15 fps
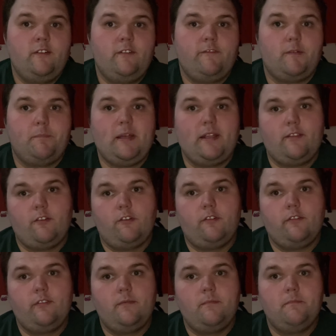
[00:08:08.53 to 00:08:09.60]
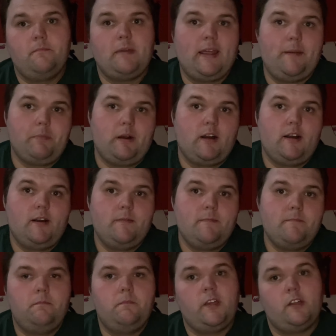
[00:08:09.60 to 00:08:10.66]
for pencils, paper,
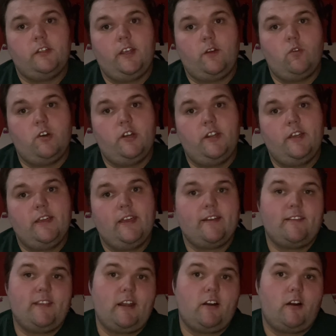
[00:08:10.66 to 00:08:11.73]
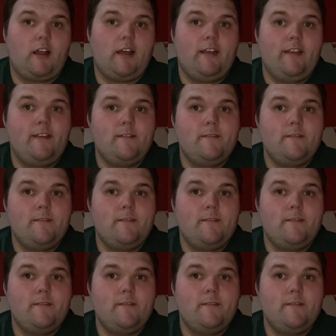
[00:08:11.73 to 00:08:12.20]
building wood, etc.